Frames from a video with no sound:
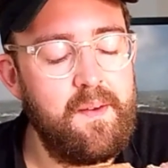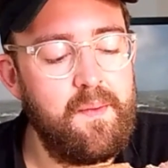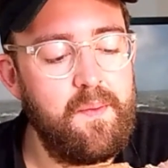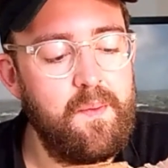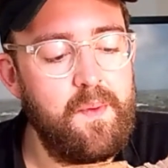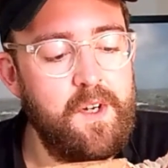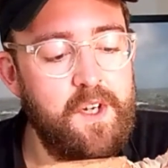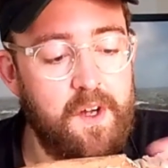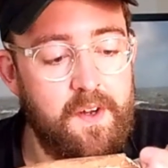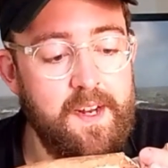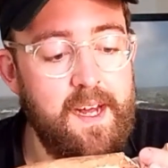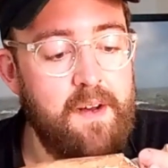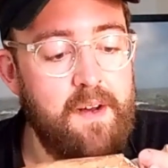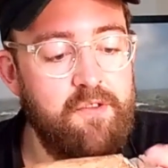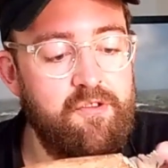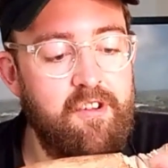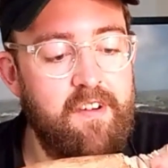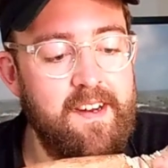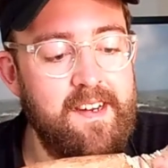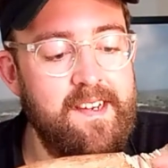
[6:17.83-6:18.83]
which I'll now
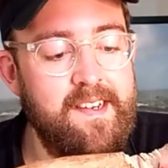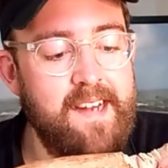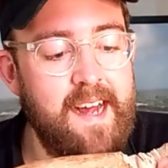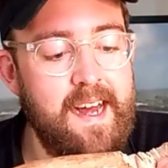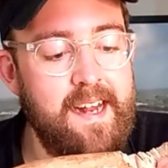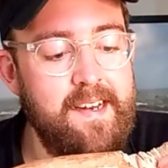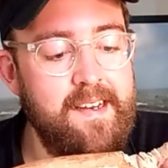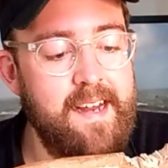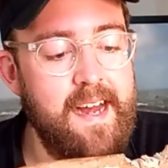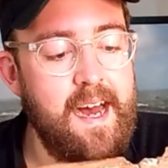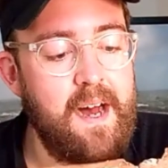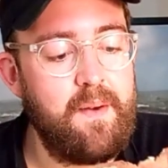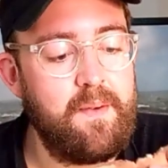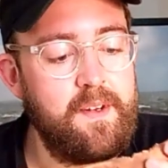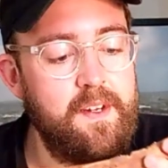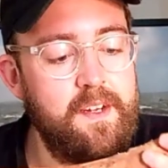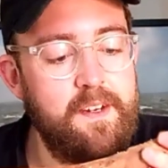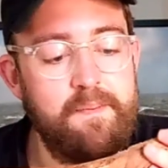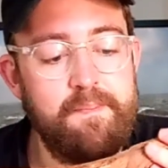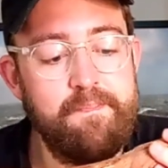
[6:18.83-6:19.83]
try and sand
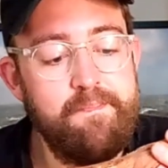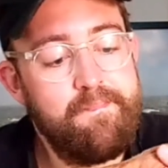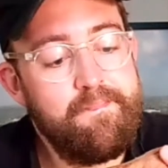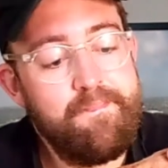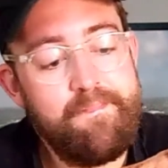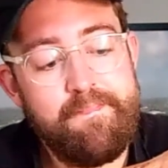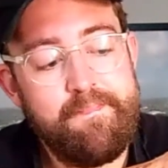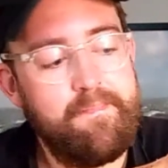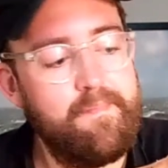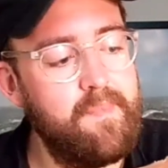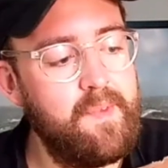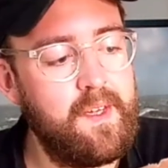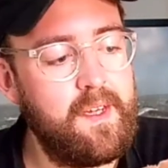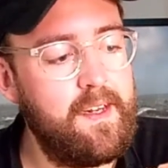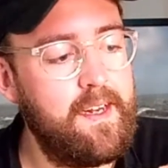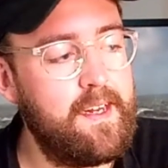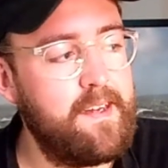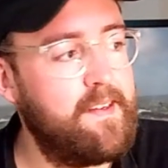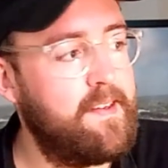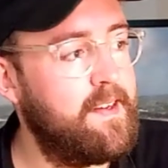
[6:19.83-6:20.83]
down, and
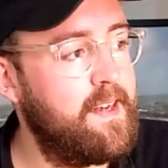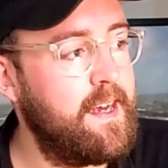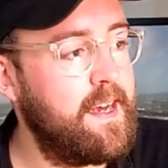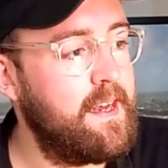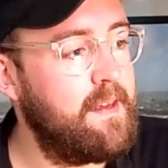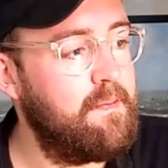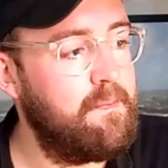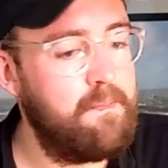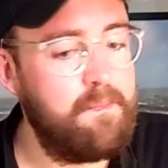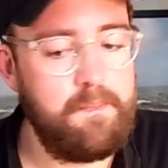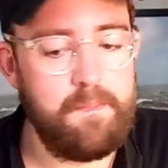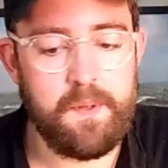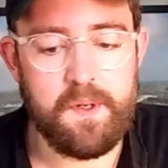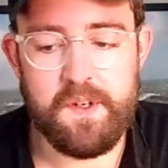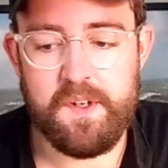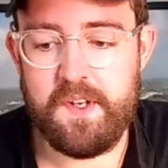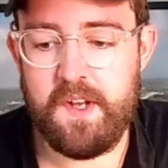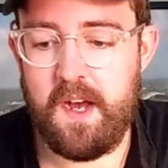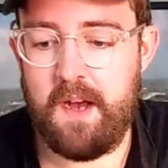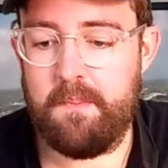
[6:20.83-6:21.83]
let's see.
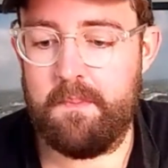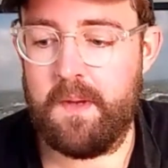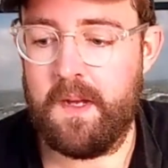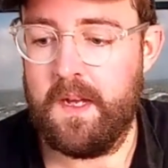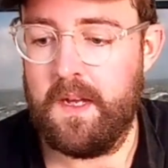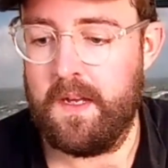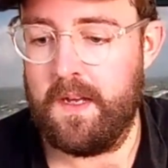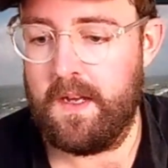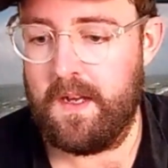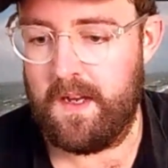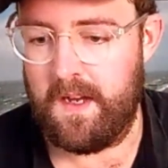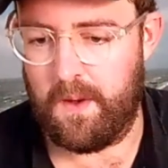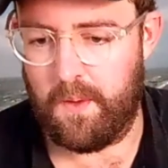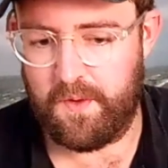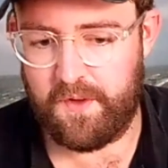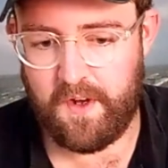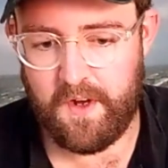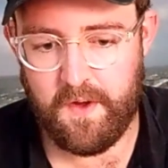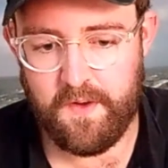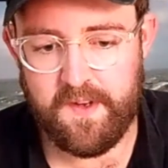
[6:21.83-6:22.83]
But
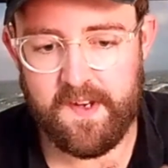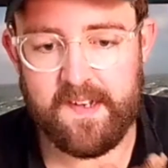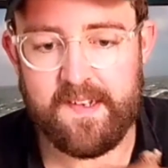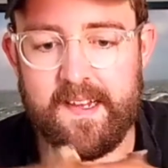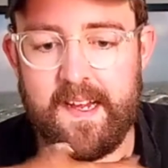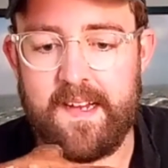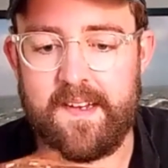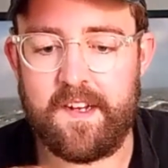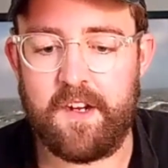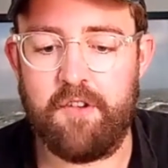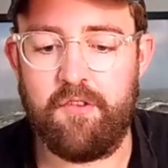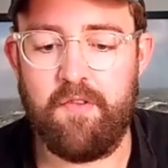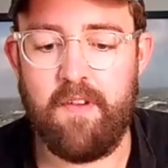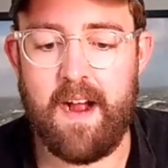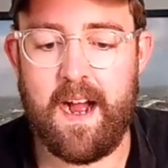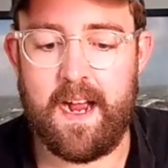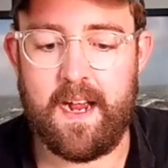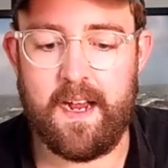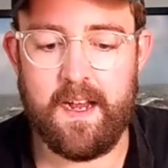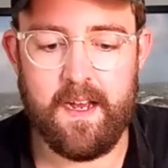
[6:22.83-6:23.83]
also notice there's a
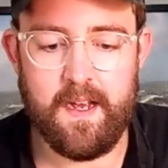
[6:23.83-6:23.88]
crack